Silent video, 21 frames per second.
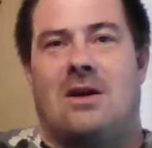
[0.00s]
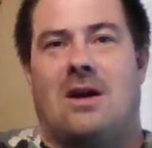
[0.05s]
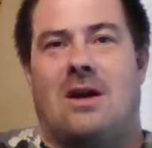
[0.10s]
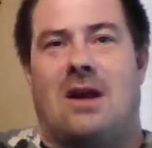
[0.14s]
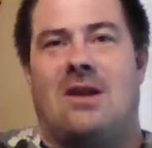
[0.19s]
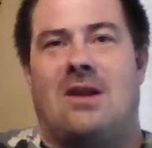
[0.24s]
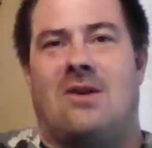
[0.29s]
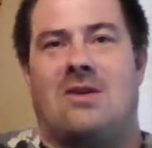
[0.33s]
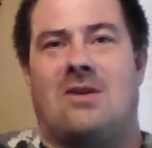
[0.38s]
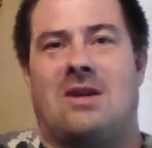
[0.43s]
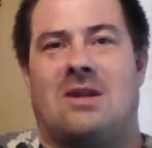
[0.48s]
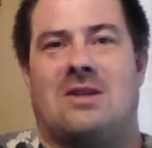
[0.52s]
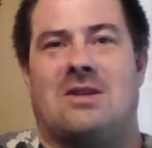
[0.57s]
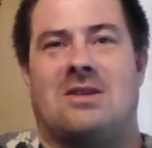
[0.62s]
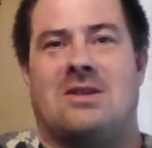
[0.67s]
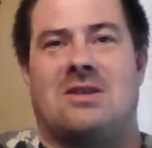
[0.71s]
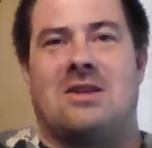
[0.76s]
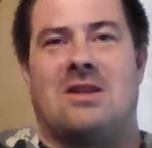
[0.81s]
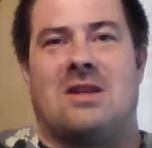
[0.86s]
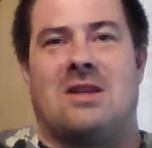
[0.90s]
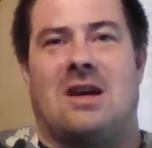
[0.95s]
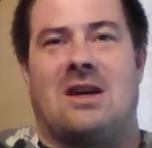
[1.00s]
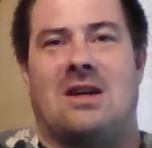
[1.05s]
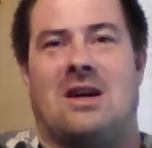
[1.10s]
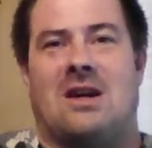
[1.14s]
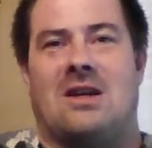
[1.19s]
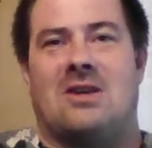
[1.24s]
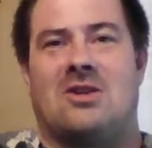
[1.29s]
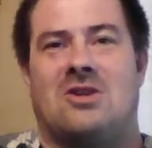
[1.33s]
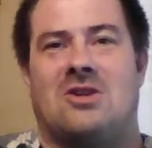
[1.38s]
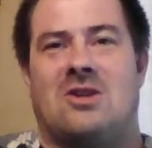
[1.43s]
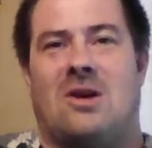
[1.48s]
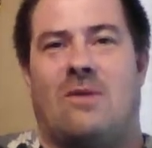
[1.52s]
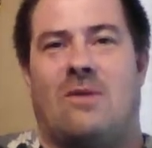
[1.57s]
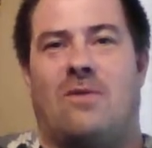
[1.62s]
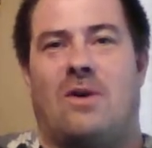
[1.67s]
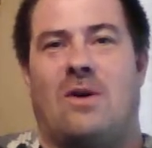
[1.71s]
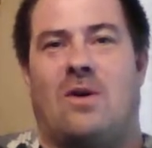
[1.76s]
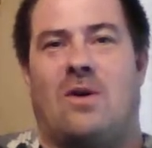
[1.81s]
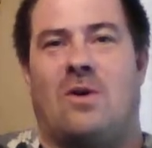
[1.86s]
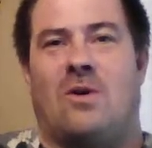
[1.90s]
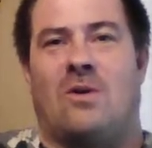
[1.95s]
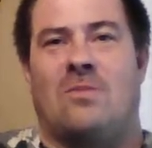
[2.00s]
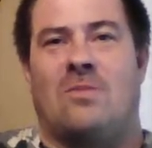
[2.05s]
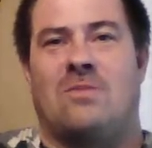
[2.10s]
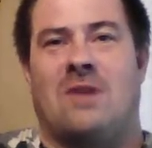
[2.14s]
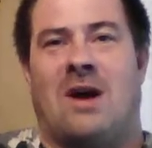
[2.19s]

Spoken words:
I don't get to see that kind of stuff at home.